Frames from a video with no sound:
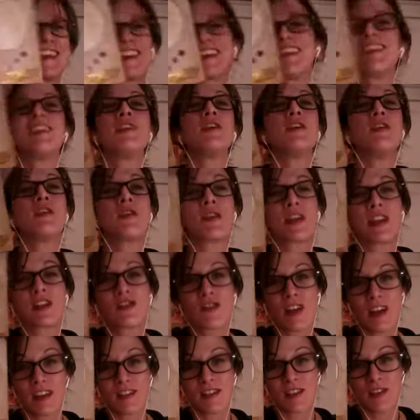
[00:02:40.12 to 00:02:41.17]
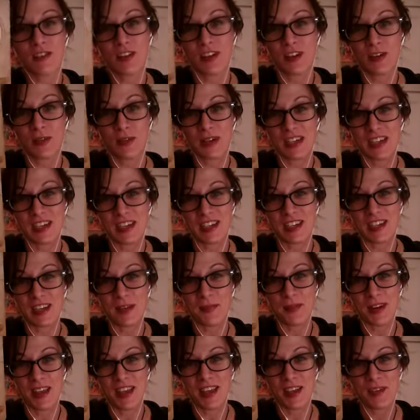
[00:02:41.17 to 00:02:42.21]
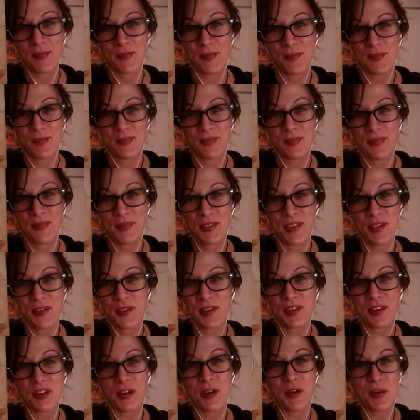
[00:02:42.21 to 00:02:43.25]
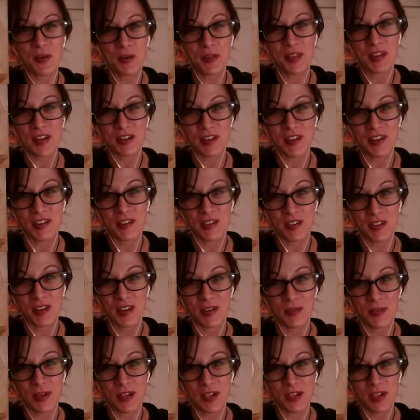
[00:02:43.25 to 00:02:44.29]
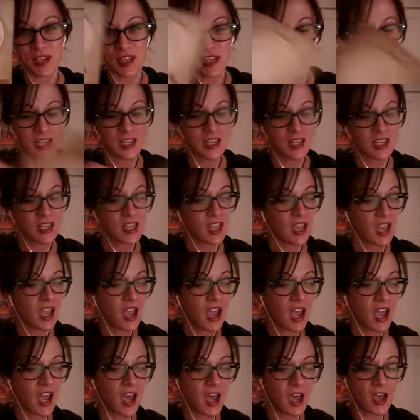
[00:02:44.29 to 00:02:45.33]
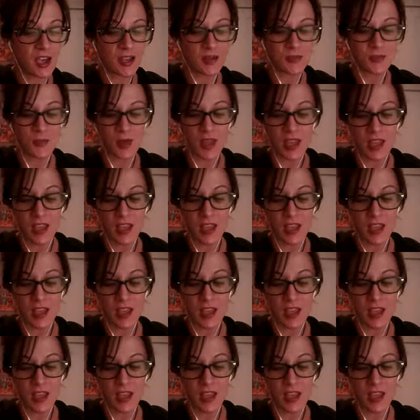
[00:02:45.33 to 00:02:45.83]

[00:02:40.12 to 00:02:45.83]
You can trust your intuition, Gemini. You can totally trust your intuition. Um,